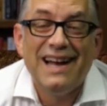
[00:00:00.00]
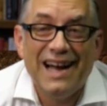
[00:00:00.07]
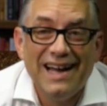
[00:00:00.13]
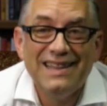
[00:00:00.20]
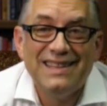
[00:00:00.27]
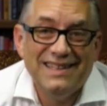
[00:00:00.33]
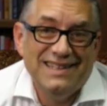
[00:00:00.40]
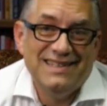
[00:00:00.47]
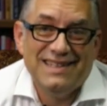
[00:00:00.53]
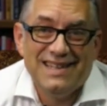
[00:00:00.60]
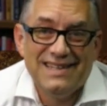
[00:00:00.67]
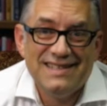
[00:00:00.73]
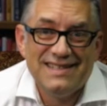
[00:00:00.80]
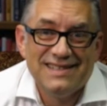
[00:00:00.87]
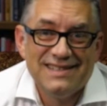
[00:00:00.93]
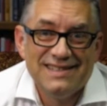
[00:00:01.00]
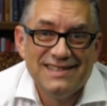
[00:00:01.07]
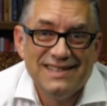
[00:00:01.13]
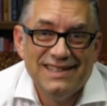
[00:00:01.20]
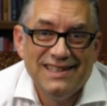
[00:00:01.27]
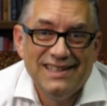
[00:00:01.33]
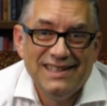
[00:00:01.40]
I think he does.
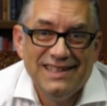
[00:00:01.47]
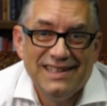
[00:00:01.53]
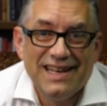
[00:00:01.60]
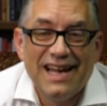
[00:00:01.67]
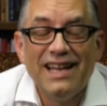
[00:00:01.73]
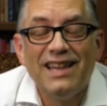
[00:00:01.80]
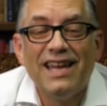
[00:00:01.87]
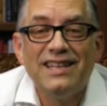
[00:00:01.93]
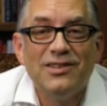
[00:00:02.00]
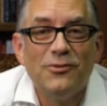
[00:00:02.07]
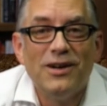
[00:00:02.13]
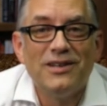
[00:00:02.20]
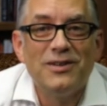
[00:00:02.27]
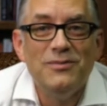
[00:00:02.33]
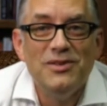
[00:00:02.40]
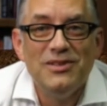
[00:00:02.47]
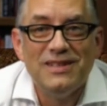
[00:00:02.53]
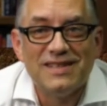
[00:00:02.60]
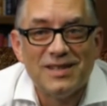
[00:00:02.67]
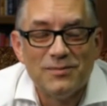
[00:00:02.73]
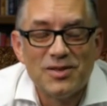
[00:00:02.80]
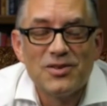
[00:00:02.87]
And I'd like to welcome you to
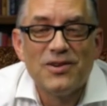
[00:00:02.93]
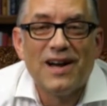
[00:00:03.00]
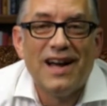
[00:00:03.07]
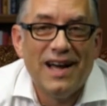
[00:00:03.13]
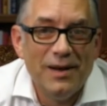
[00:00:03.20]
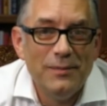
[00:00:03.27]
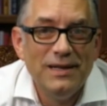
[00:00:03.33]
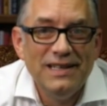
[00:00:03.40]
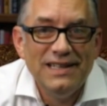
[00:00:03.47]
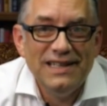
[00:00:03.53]
subscribe